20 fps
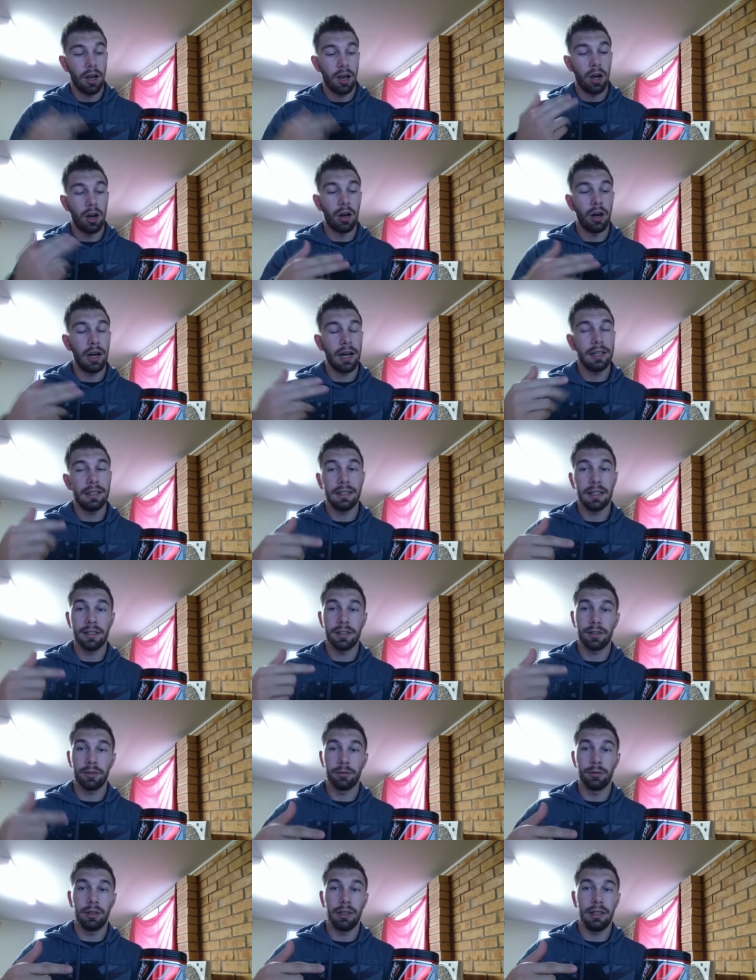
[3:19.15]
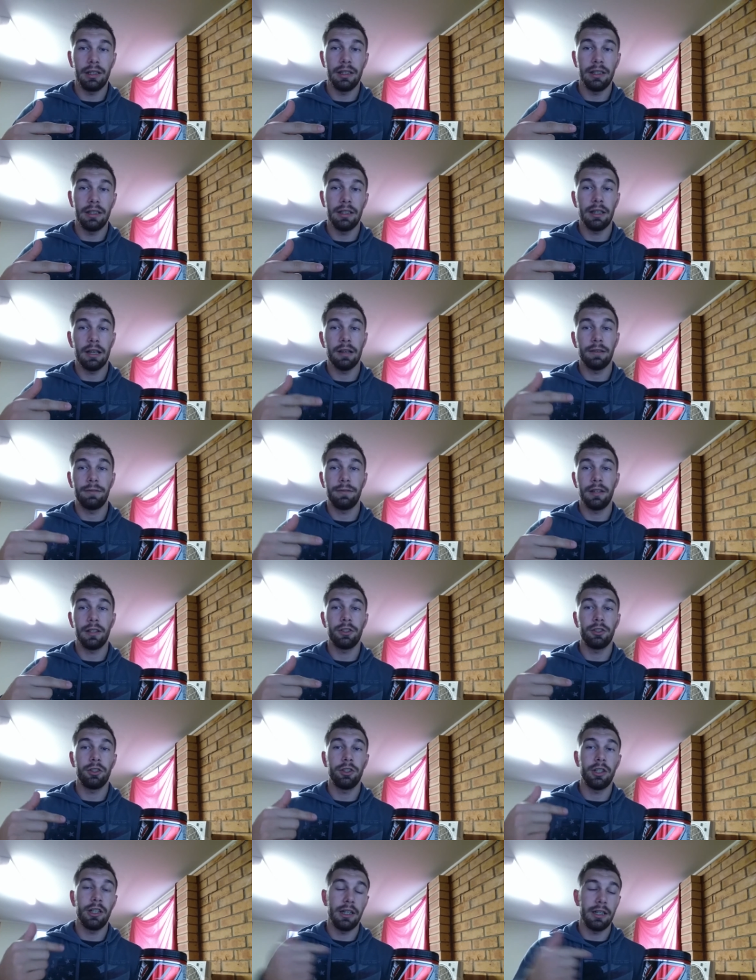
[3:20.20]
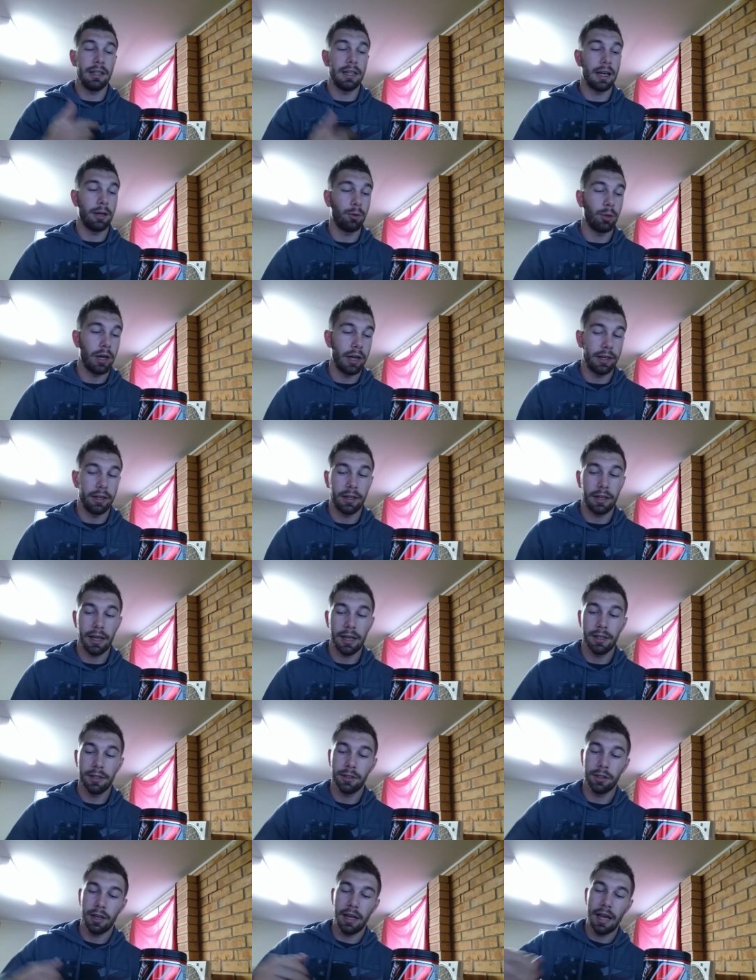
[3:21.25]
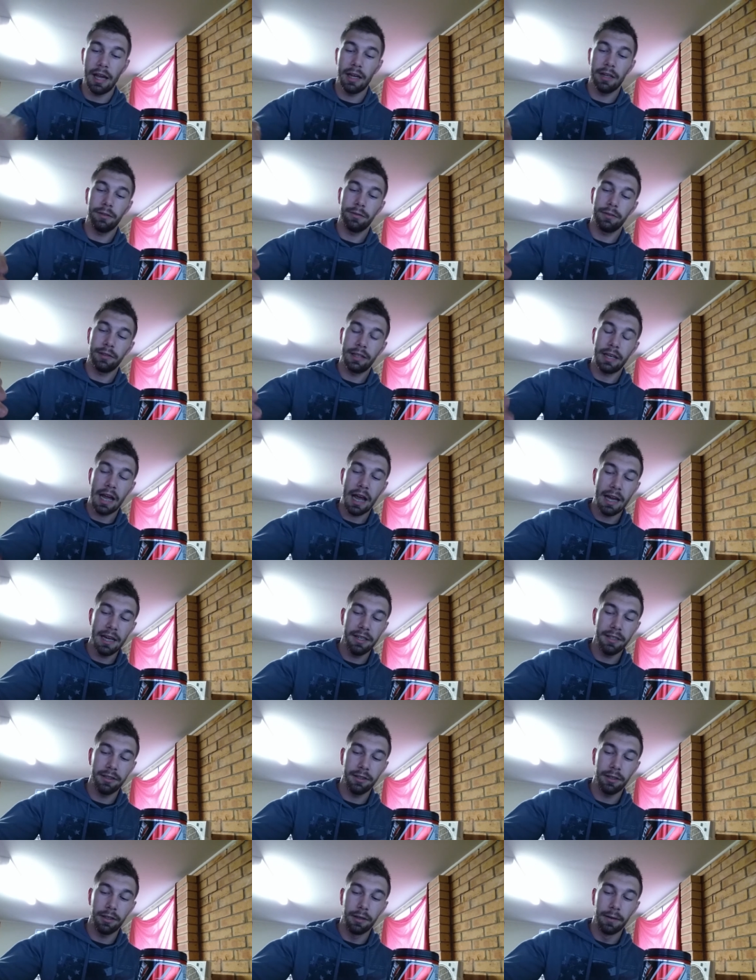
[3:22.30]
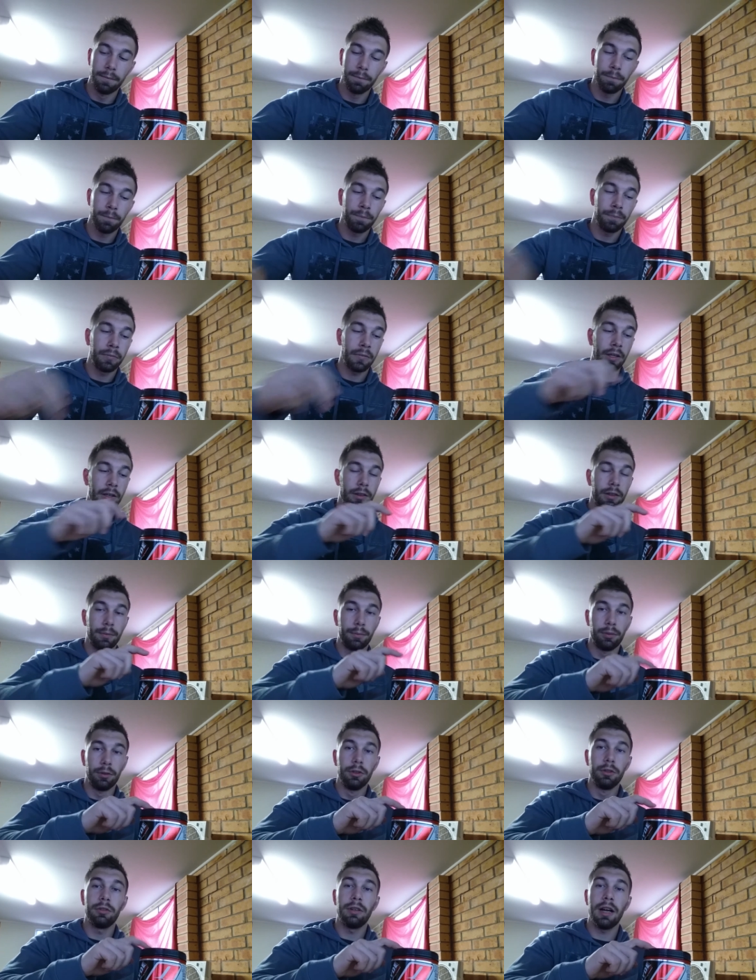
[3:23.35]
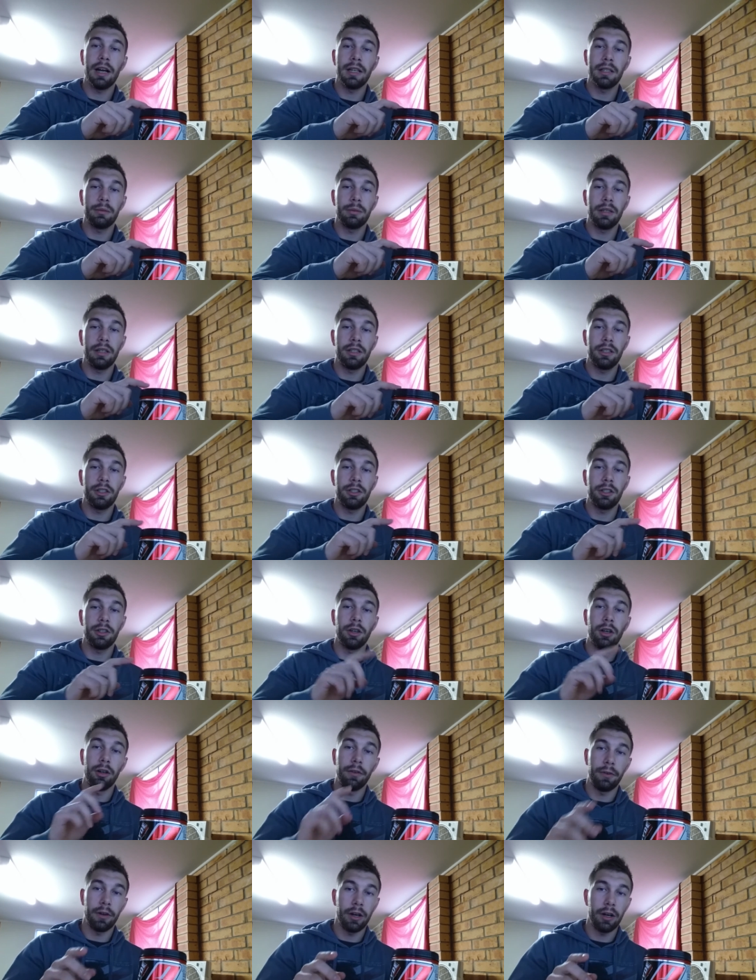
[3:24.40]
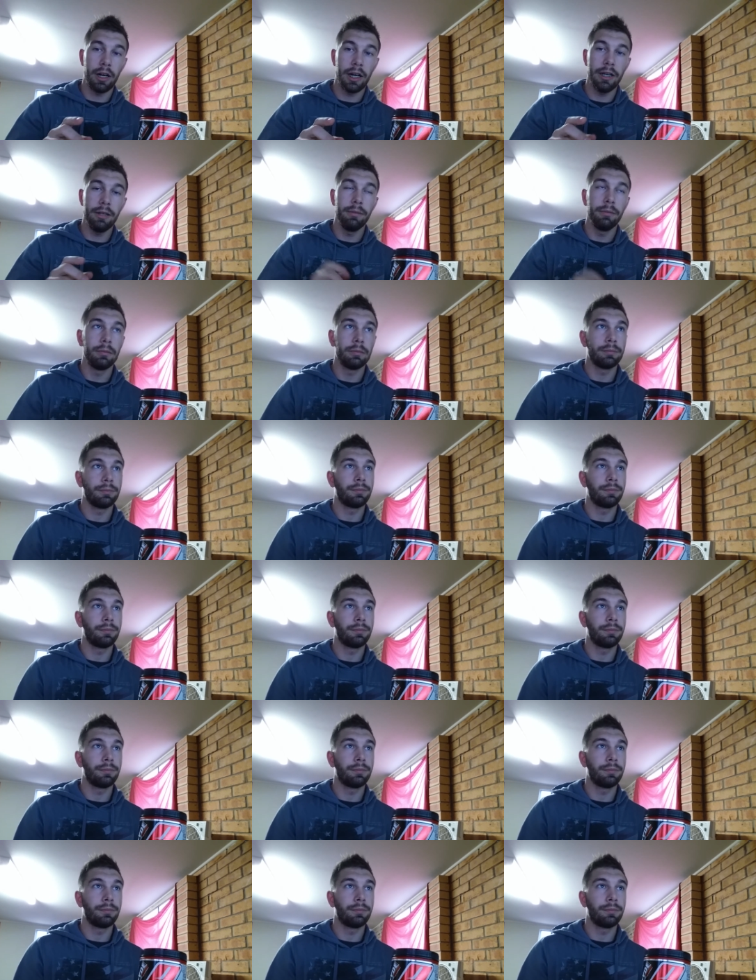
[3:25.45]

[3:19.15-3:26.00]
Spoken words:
HYDE doesn't really affect you in that way. Okay, so out of taste, the Blue Raspberry edition of HYDE,